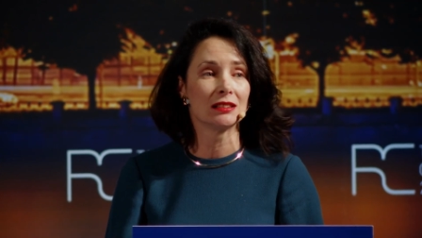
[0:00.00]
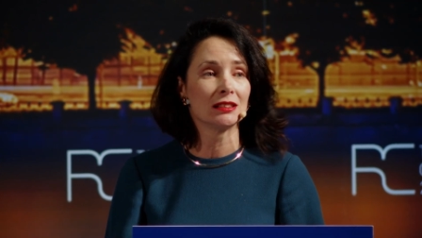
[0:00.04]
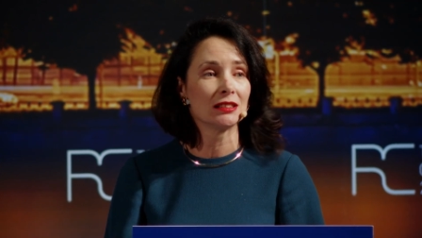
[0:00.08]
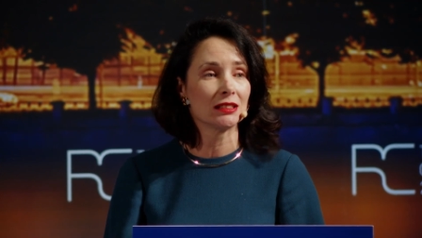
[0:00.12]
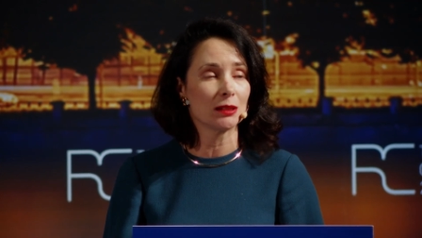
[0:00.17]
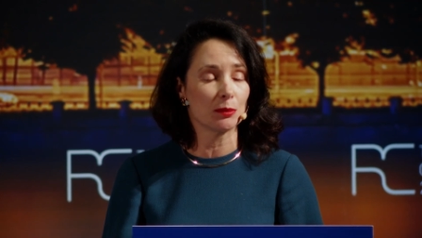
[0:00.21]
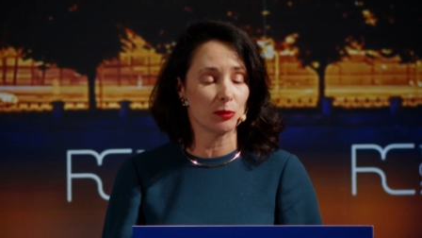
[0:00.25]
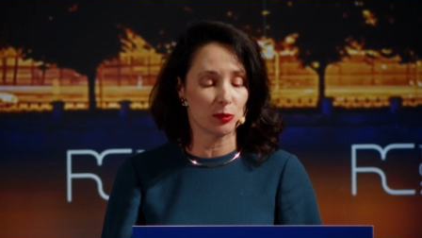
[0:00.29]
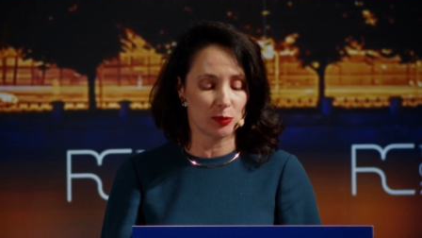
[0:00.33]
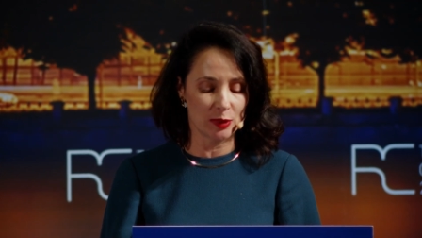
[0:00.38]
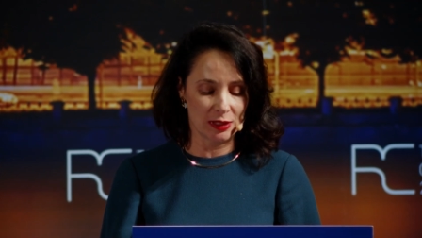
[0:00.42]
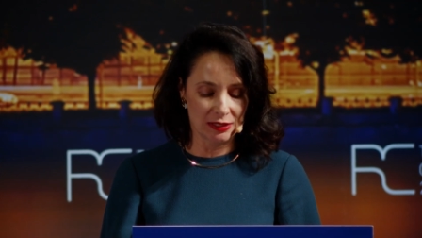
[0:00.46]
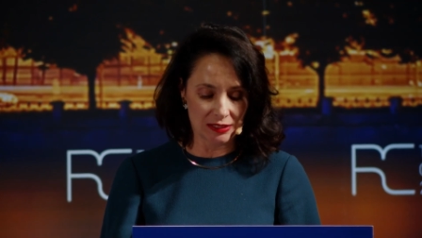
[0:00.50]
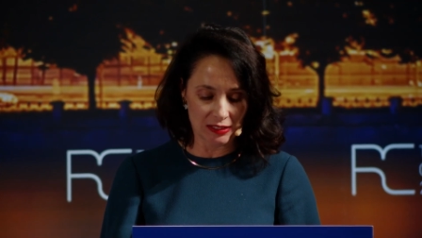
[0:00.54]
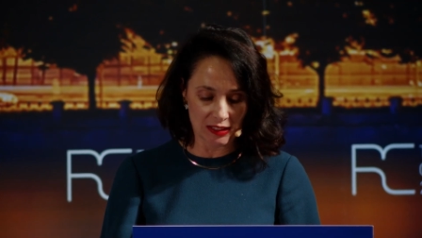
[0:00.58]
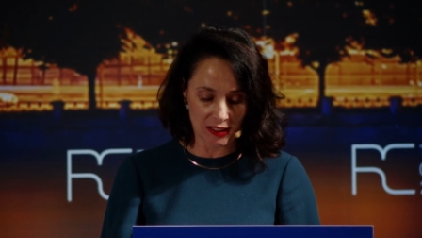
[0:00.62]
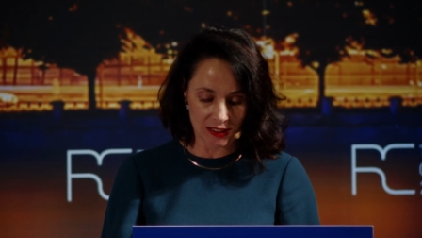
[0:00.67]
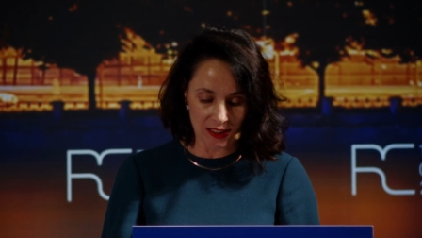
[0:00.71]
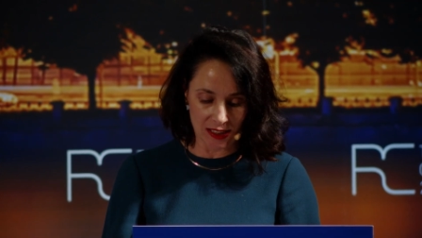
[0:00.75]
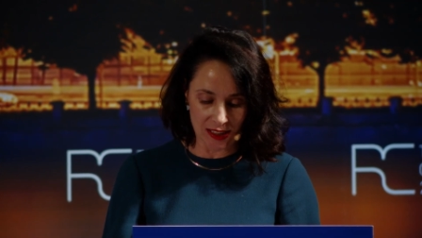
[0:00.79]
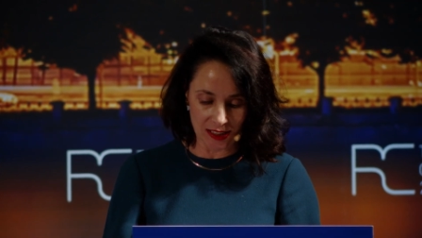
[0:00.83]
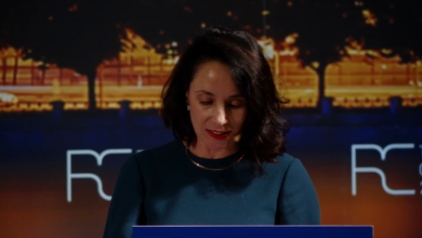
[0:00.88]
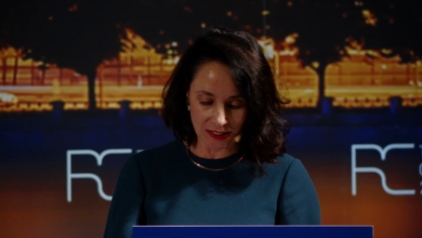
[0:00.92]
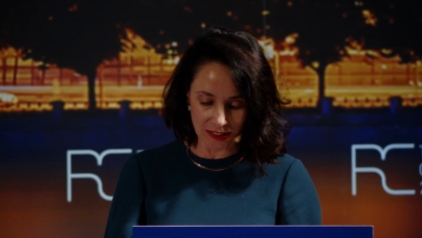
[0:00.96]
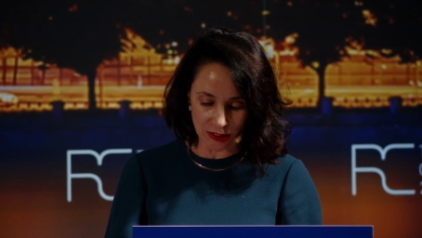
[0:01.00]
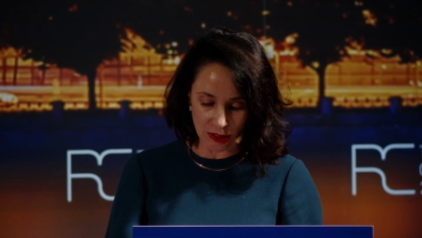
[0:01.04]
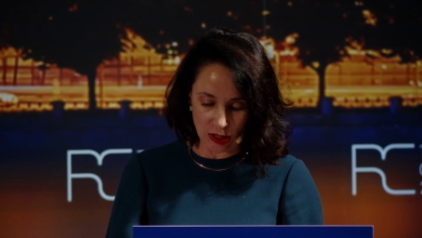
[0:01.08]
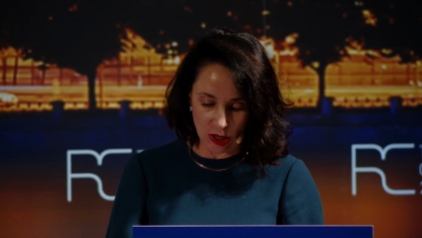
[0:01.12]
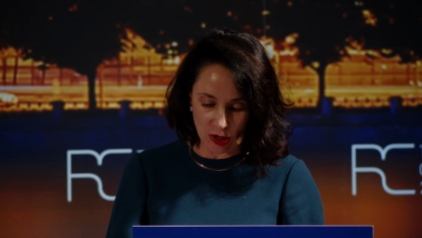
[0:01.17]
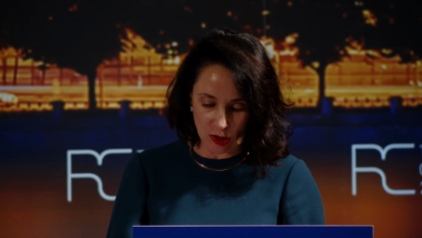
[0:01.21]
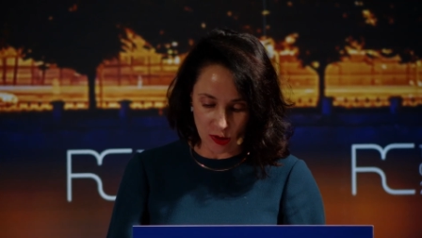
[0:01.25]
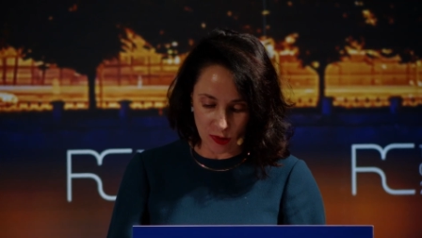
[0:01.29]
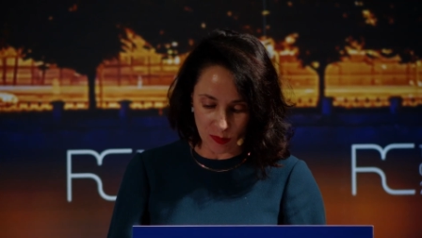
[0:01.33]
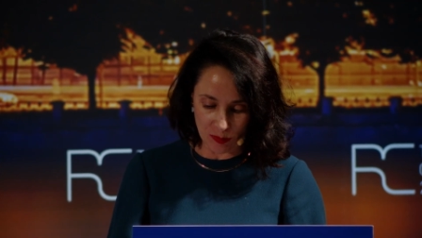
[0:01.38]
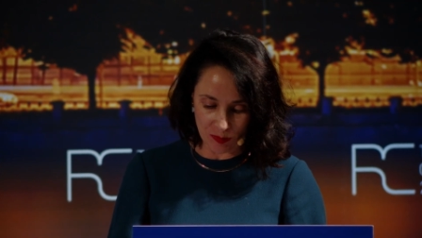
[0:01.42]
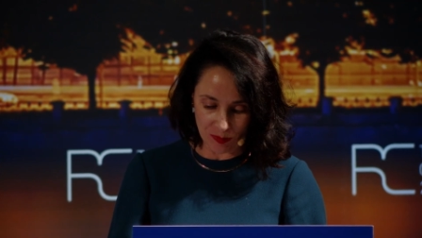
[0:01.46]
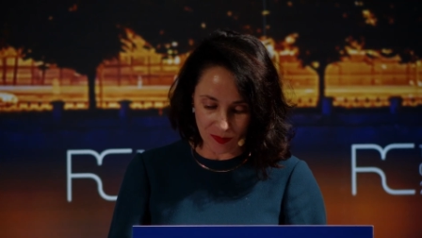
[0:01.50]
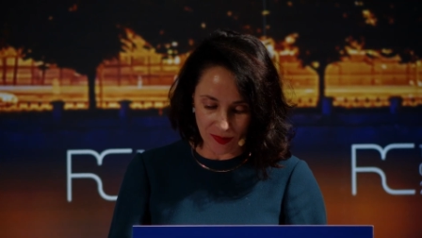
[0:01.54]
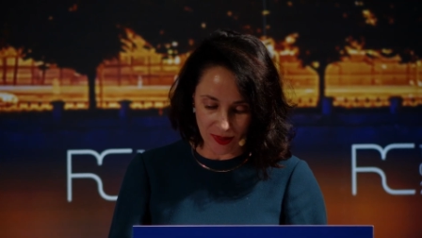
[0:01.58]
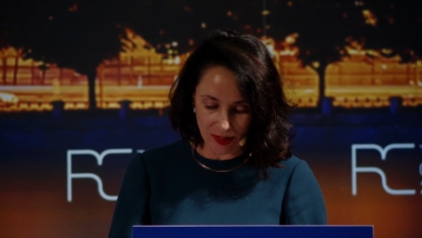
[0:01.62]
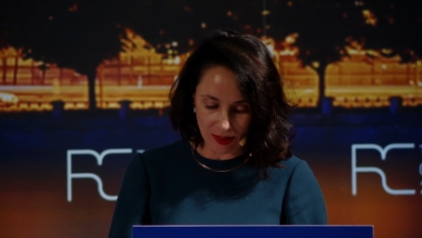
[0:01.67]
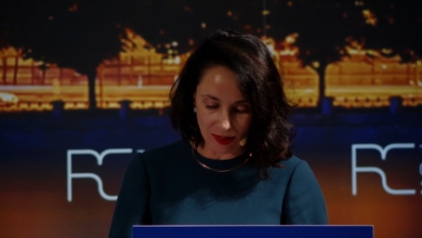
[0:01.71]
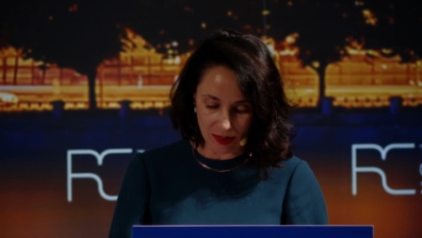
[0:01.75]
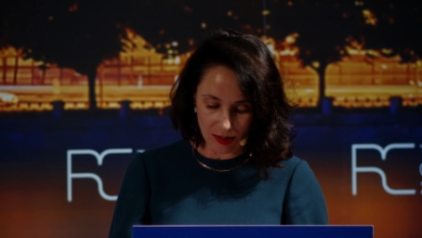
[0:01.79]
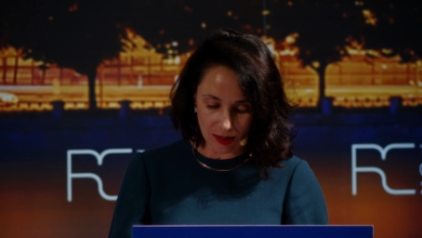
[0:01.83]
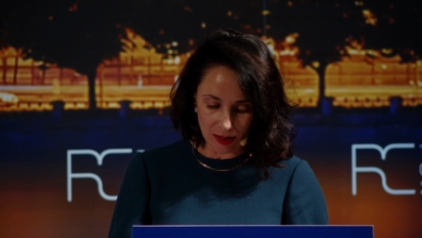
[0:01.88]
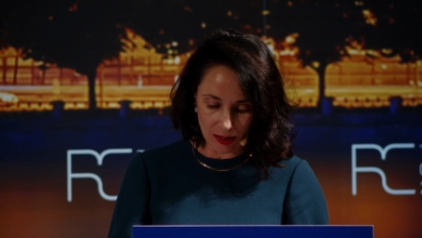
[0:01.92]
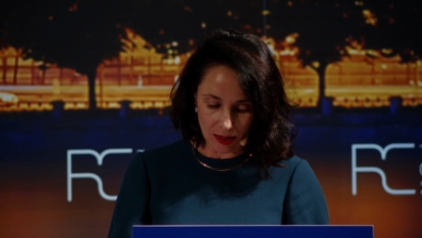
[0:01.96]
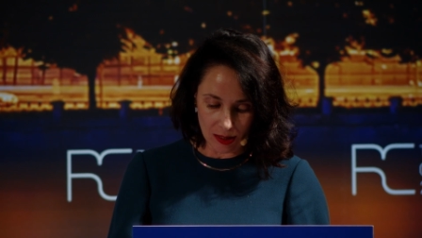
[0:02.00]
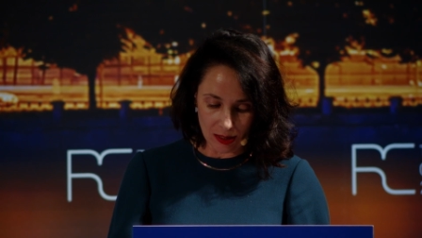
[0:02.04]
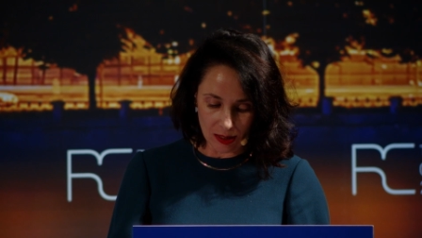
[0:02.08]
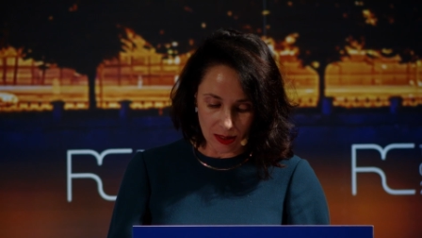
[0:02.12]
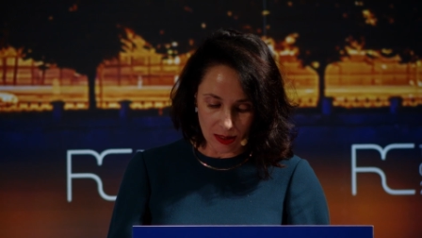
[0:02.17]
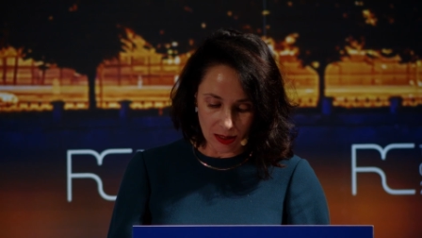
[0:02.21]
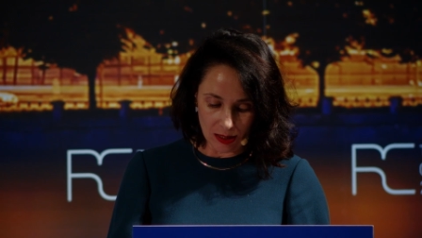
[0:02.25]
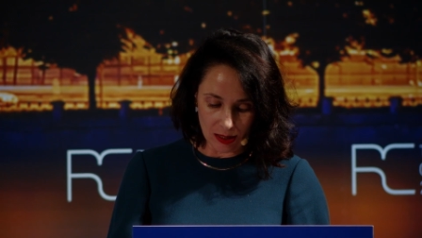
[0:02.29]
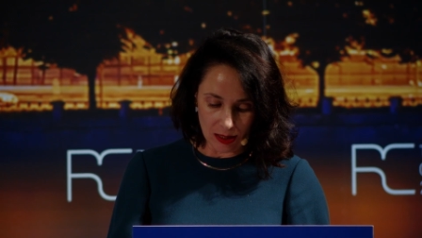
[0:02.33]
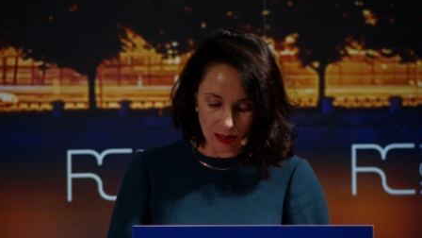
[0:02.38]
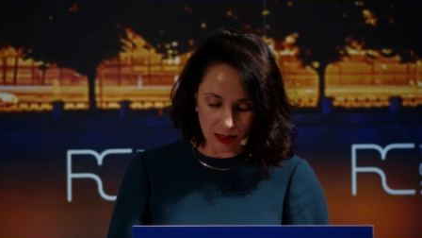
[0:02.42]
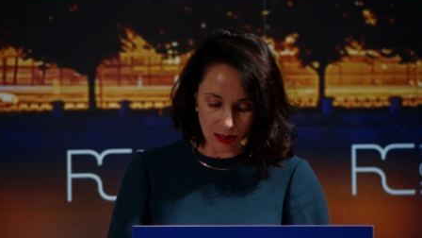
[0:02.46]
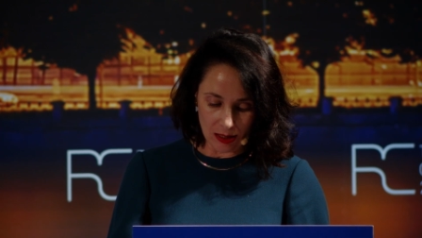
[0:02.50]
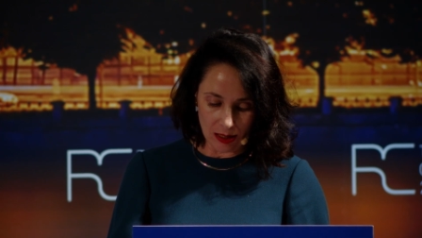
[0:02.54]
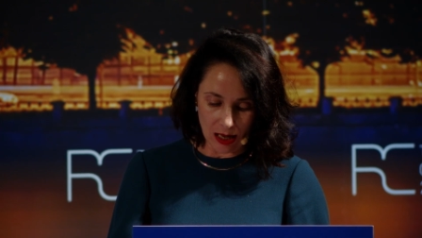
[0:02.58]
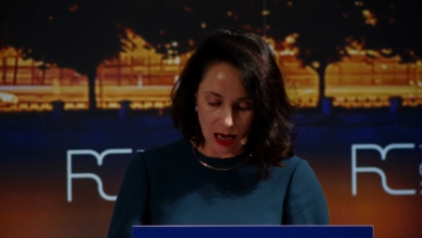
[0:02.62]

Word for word: some 20 years ago, uh,